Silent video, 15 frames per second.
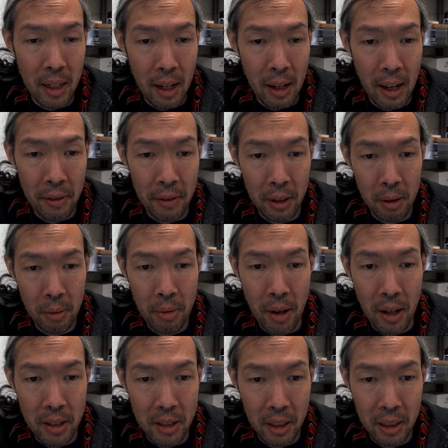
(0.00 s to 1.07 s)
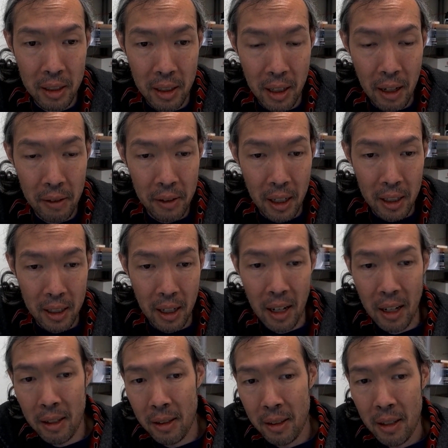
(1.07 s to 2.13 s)
I have other projects and I've got
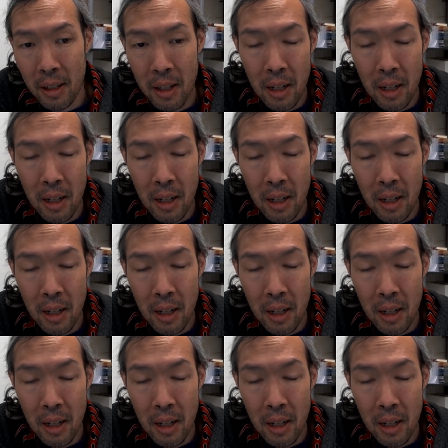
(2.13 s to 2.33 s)
guys